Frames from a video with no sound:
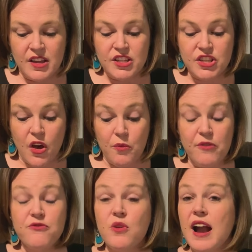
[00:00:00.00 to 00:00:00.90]
So
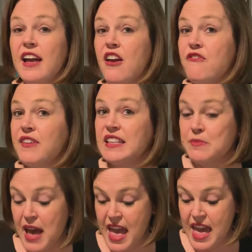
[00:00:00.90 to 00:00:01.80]
before I go
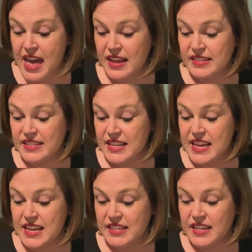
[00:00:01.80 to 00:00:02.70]
fix my eggs to
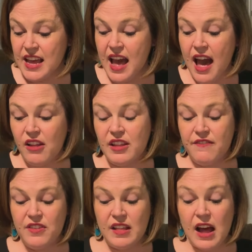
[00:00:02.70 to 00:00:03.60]
eat, I'll,
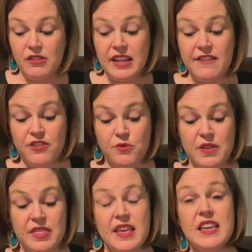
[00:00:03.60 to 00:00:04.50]
live, I'll leave you
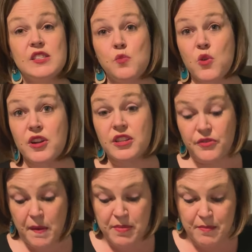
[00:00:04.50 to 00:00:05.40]
with these words
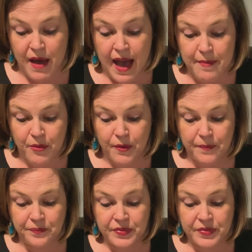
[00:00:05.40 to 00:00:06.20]
from the Bible.